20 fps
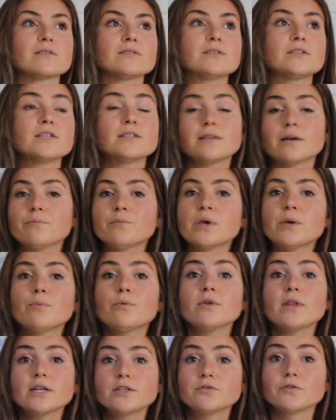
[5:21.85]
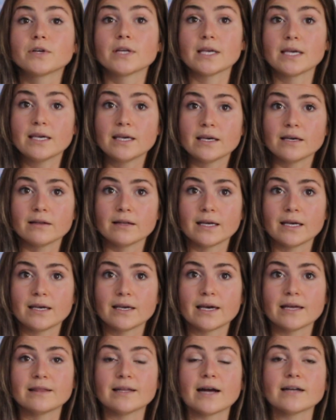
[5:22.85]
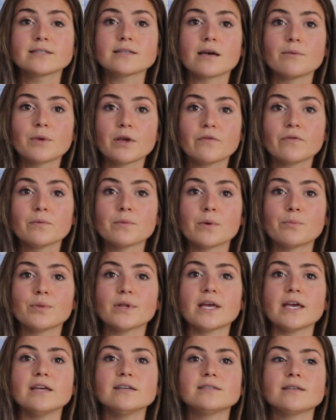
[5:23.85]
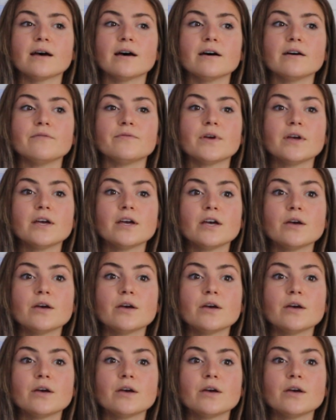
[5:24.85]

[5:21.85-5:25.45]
To some people, that's really healing, and that's coming from a place of